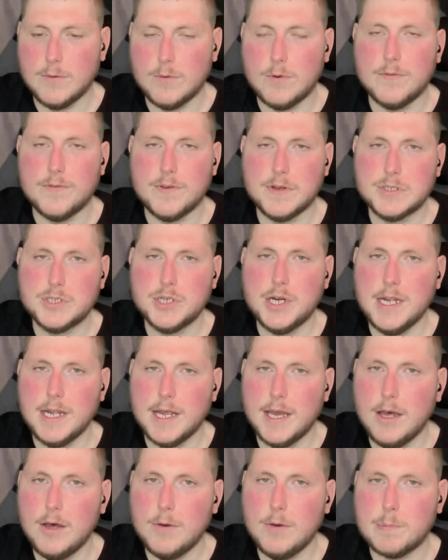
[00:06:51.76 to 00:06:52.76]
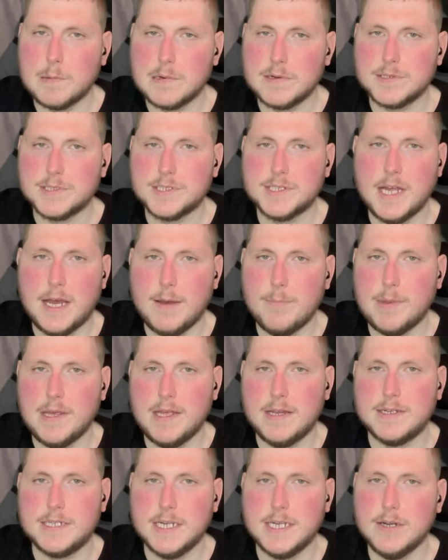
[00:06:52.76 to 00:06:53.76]
well, if you're trying to help her, stop
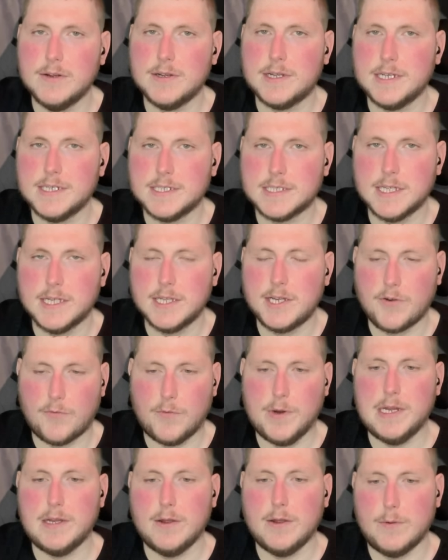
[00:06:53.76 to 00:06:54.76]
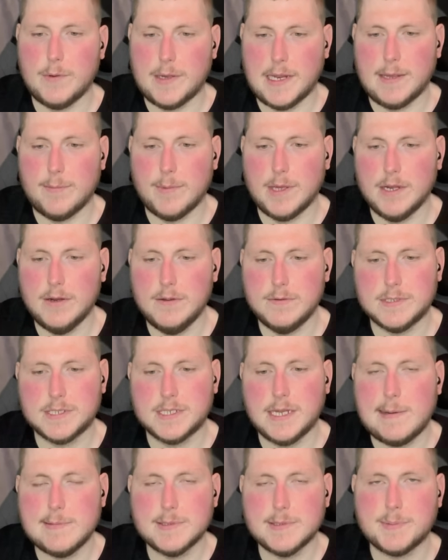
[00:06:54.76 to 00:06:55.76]
being Derekus the Dorito demon who
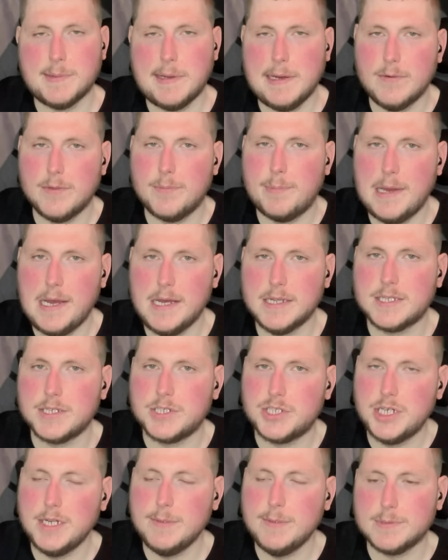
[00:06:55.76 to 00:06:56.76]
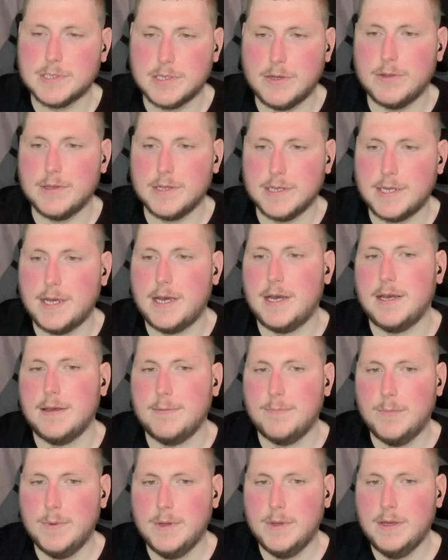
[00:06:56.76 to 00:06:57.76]
stops by with bags of chips all the
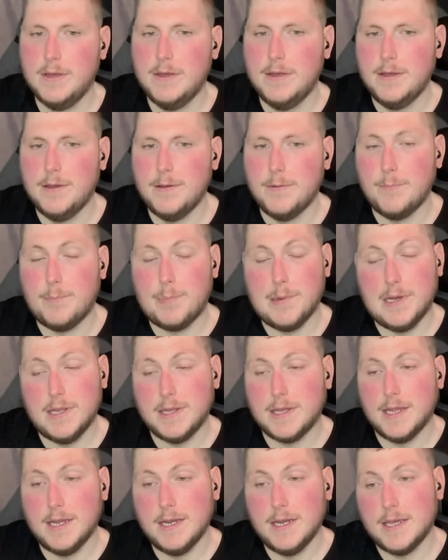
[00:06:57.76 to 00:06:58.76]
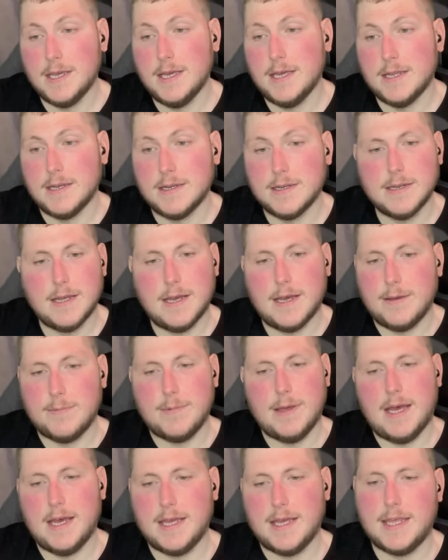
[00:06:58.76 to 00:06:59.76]
time. But then again,
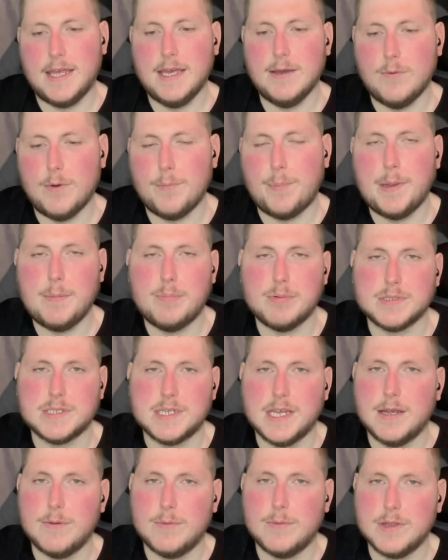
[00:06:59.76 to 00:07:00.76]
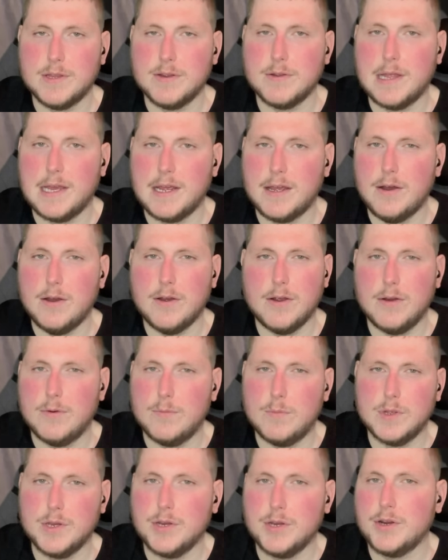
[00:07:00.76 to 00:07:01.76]
I get what people say when they're like, oh,
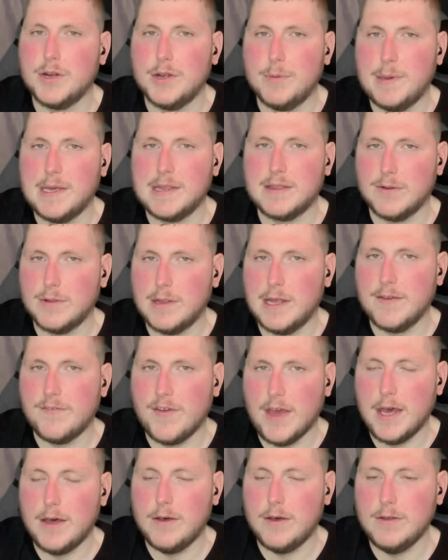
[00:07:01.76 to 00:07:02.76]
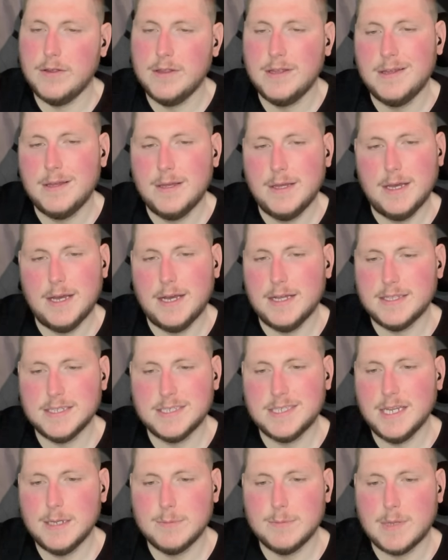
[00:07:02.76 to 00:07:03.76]
well, you're going to make their life hell. At the
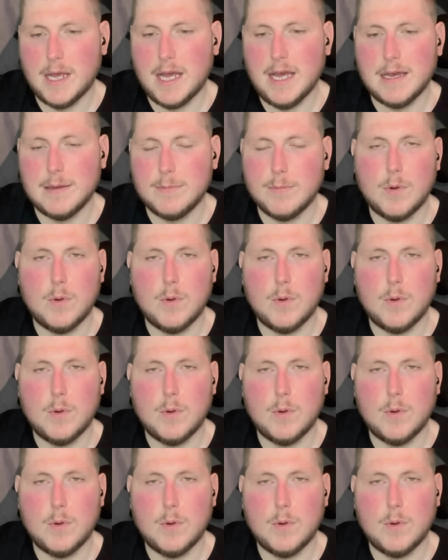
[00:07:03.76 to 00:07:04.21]
same time,